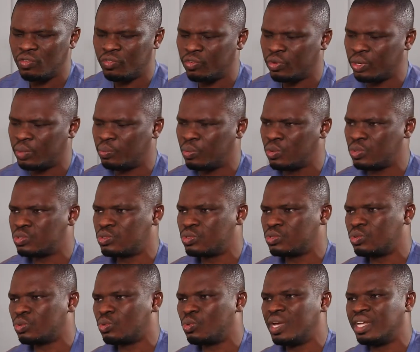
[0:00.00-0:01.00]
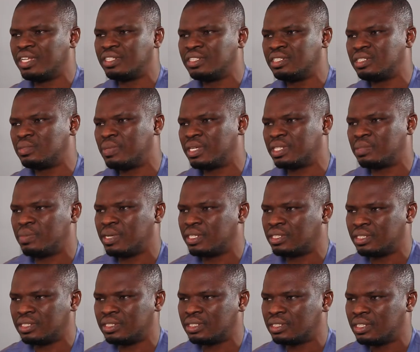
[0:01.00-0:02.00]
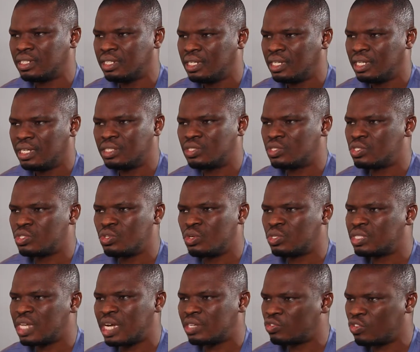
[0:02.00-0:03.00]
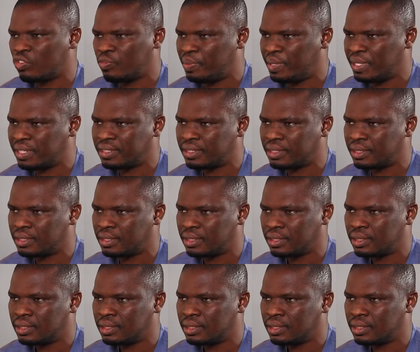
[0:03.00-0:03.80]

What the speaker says: we post you to go and teach mathematics, it is not out of place.